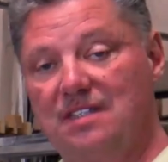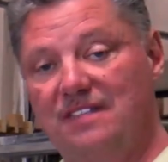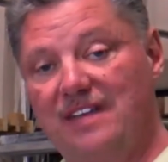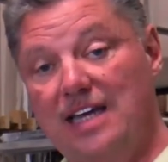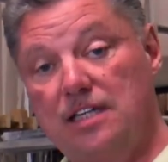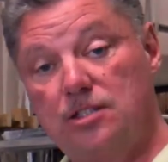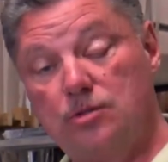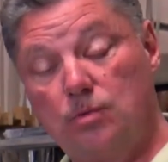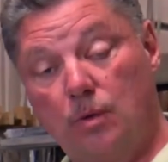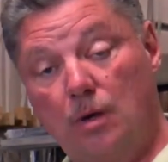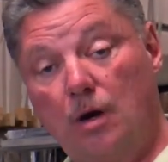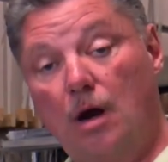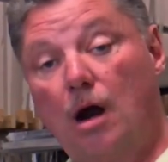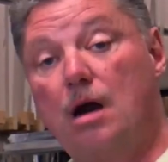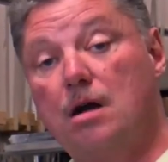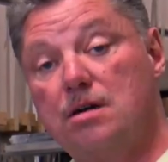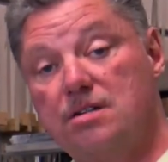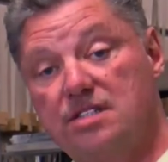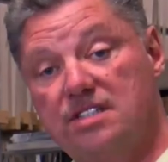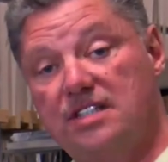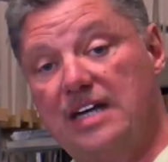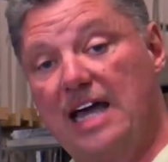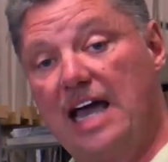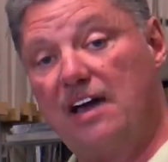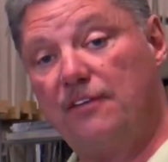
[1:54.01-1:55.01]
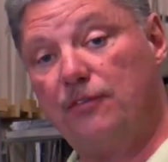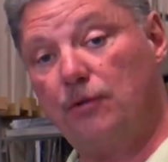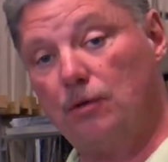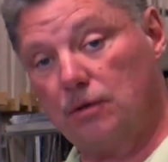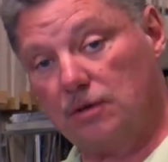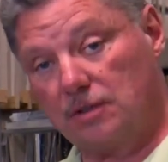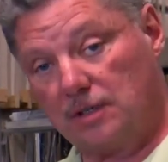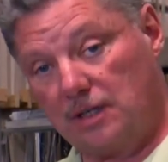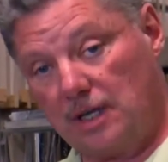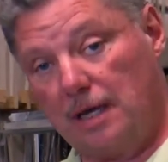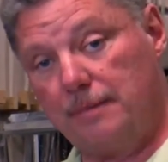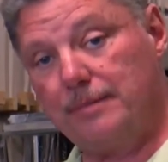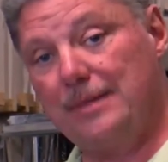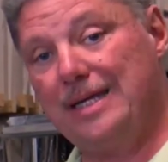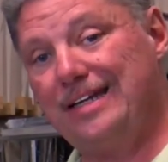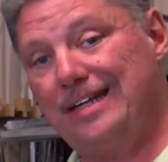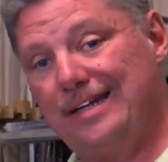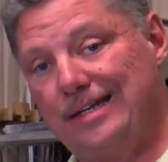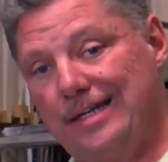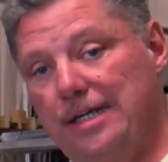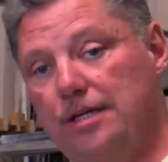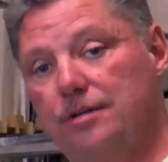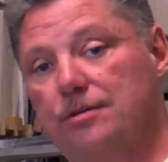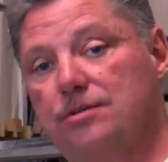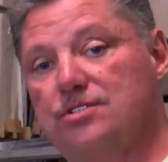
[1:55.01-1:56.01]
and that's where our staff will come in
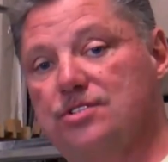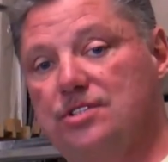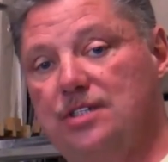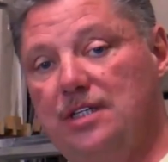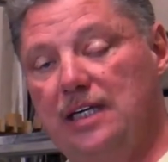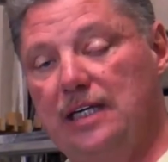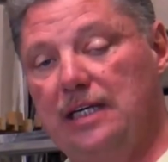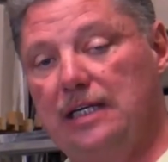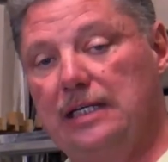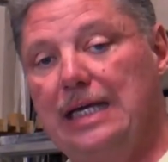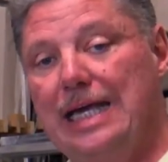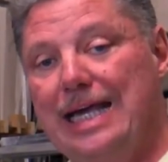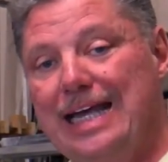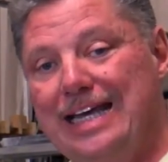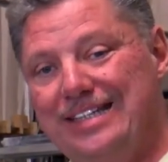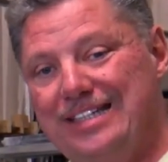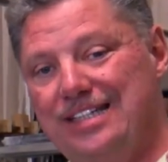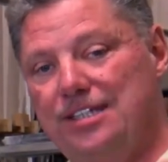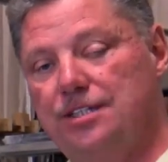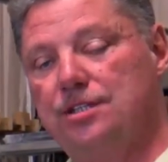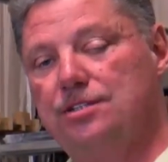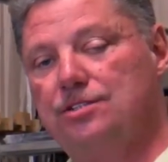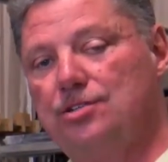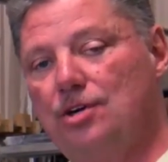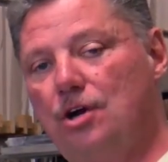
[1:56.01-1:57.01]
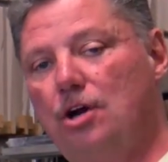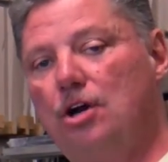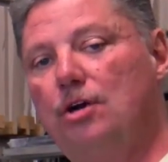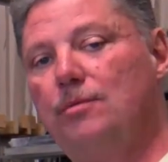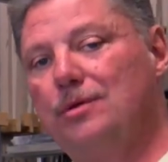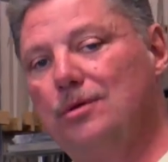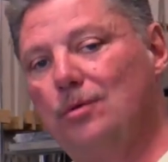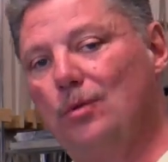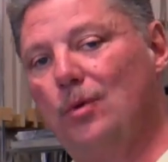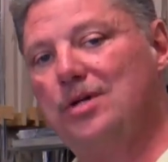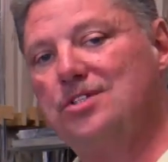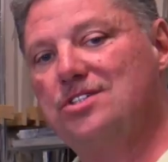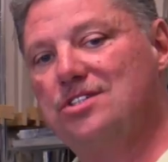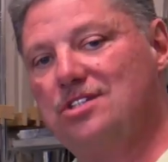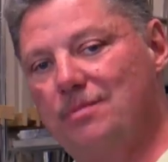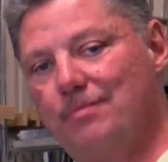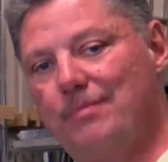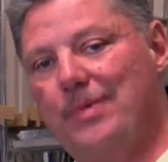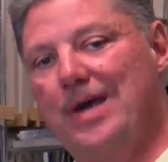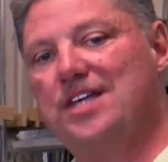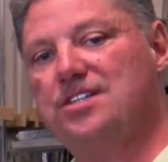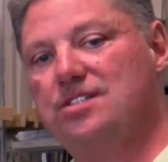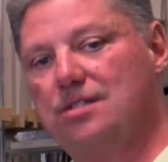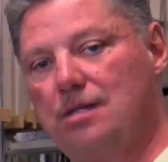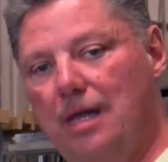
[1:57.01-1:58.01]
and intercede to determine what's the
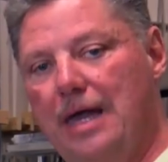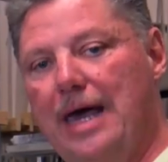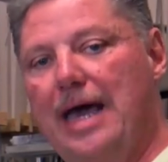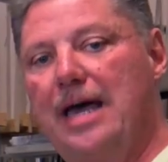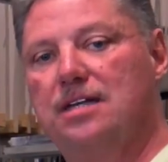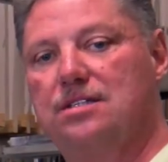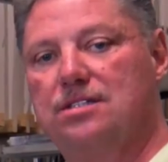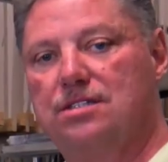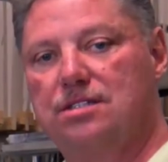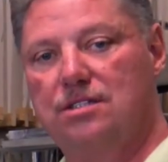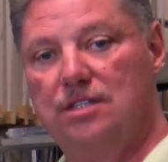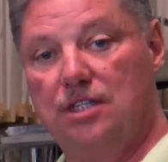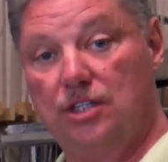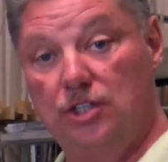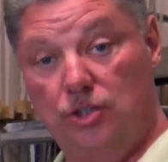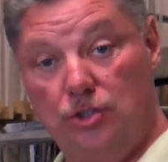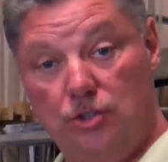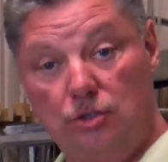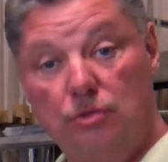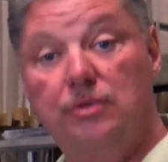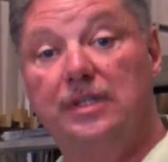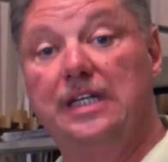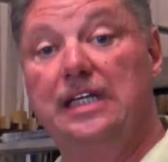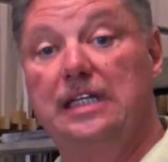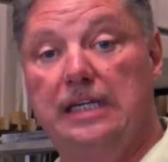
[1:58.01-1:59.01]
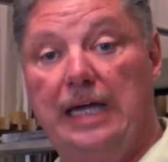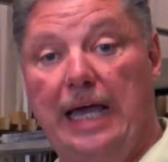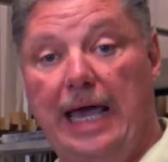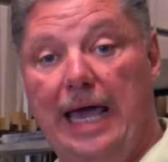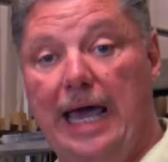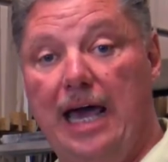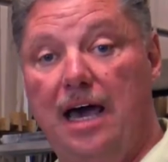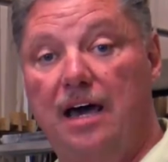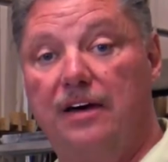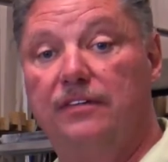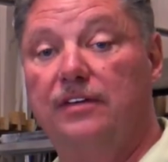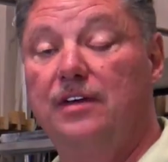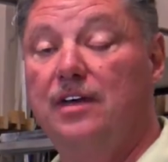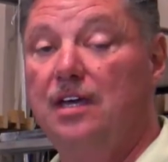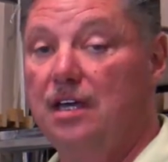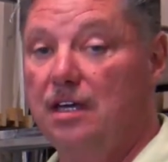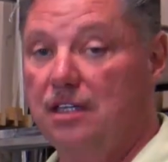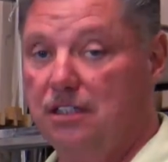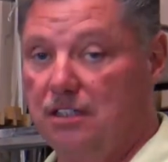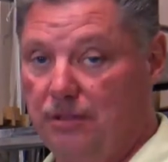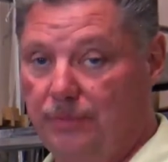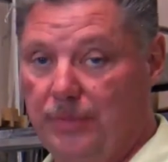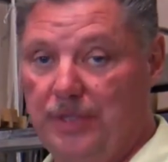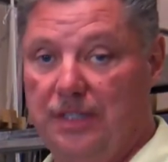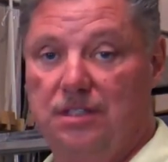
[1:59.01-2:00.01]
best glass that you need to have
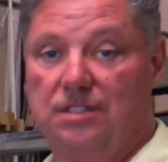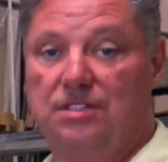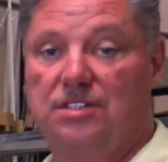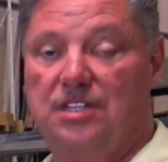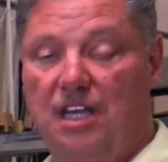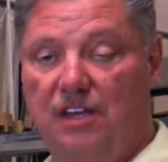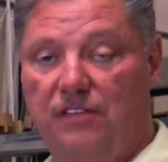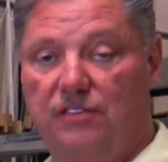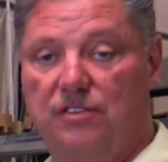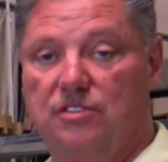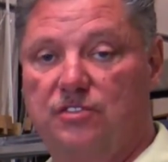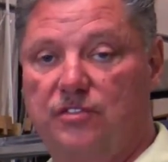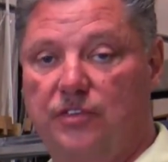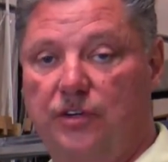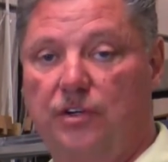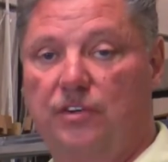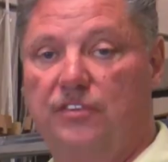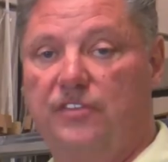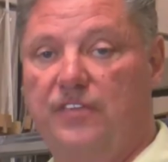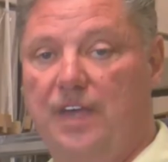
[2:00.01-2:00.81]
to be the safest for your